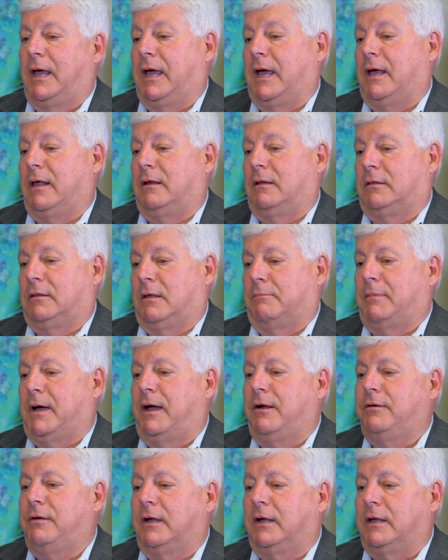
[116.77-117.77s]
And the
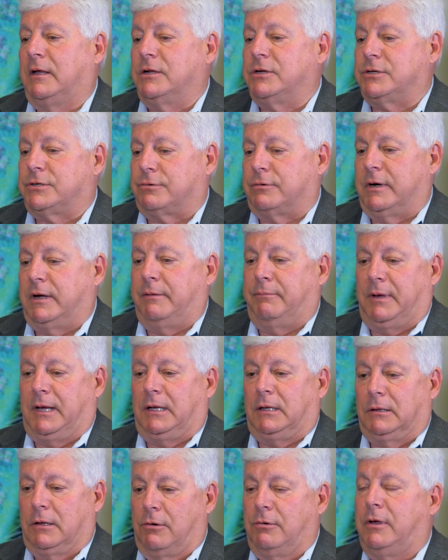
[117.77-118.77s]
biotech industry,
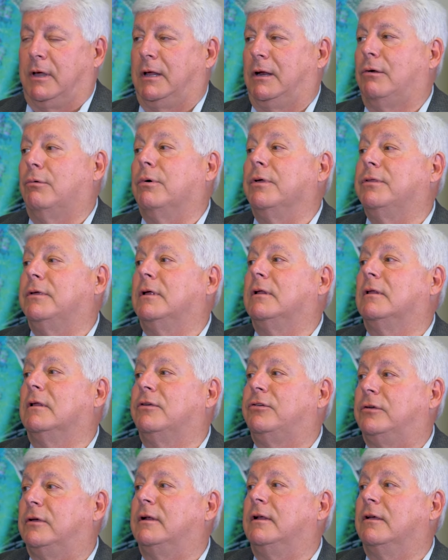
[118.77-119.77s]
being located within
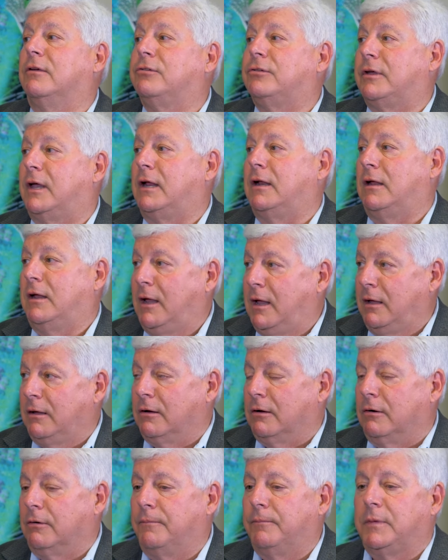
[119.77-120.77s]
the city of San
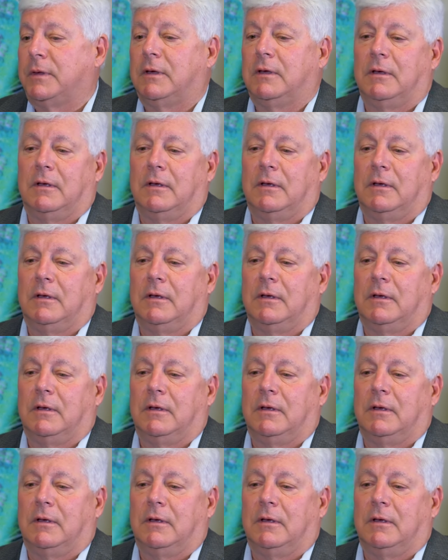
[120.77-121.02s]
Diego,